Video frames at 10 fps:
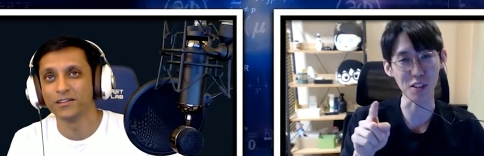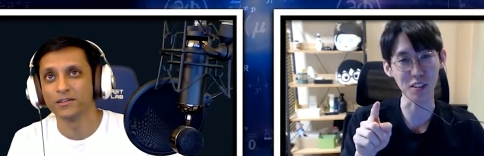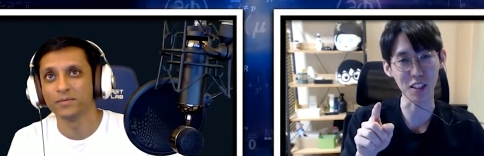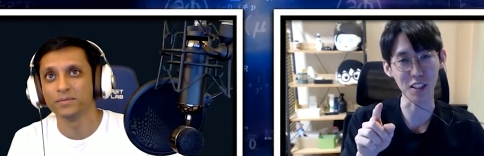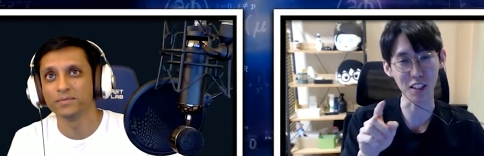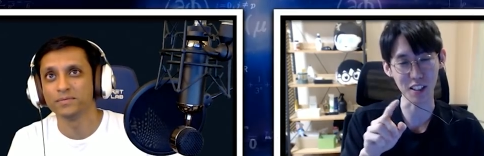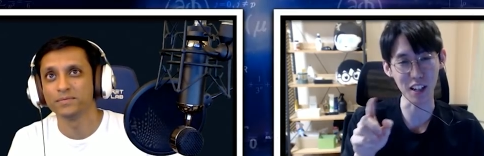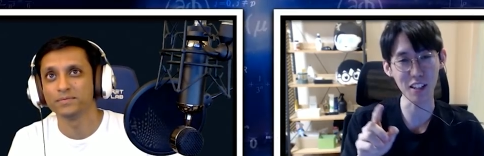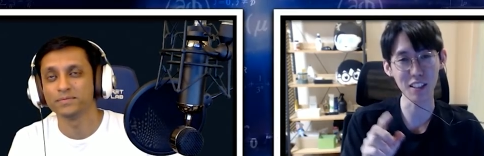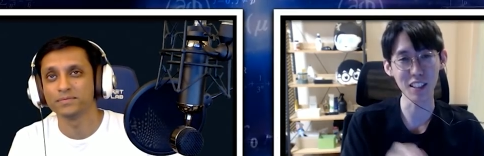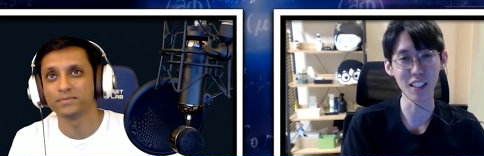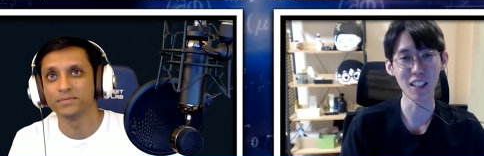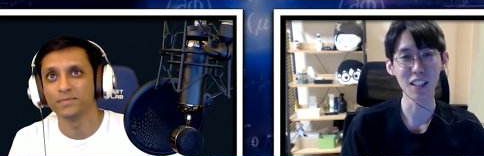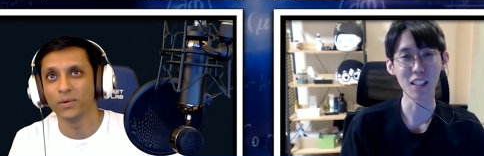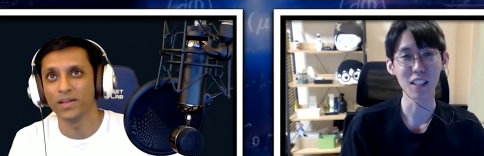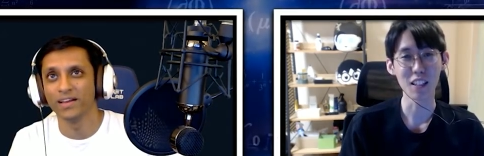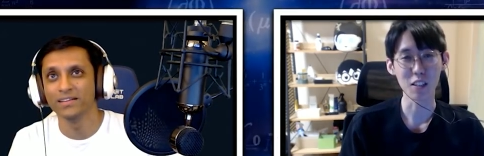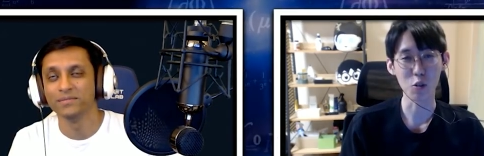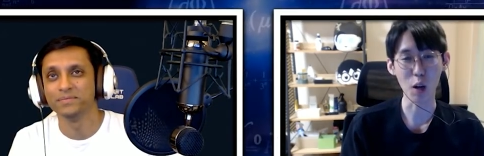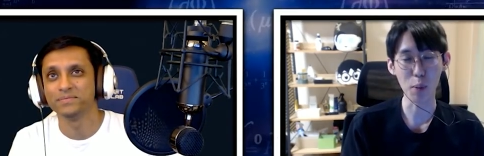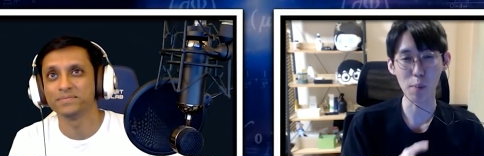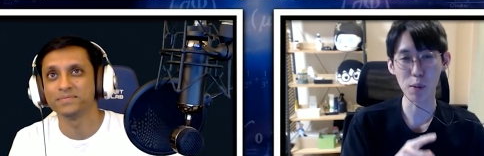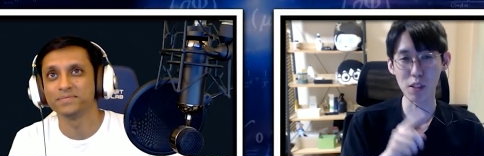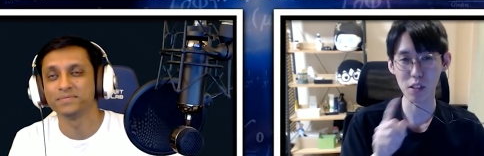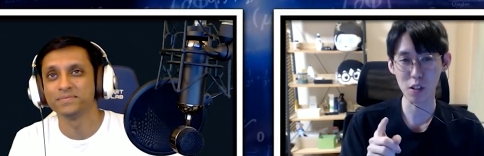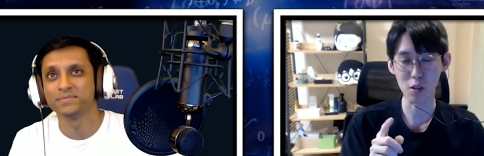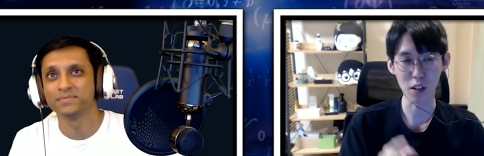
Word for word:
Speaker 1: That yeah. Okay. So rock paper scissors.